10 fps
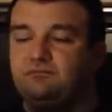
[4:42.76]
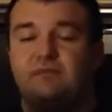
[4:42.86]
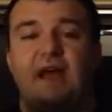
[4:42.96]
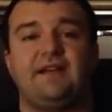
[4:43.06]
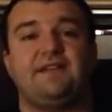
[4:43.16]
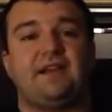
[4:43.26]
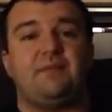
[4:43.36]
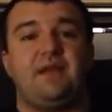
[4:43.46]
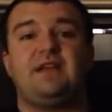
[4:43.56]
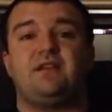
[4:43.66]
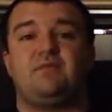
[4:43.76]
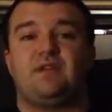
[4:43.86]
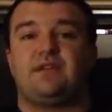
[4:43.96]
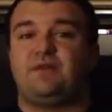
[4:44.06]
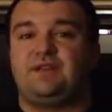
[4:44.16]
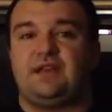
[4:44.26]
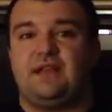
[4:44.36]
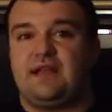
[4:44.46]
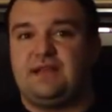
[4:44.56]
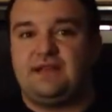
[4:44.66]
I had to stop making them because I wasn't
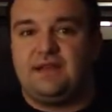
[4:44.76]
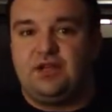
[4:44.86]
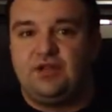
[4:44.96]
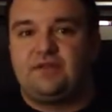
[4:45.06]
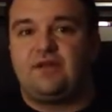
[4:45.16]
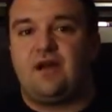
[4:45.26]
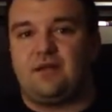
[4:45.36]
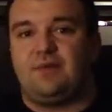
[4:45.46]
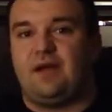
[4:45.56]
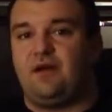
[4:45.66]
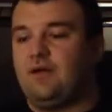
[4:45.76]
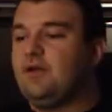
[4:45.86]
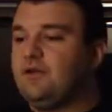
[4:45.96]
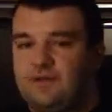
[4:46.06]
getting anything good to talk about.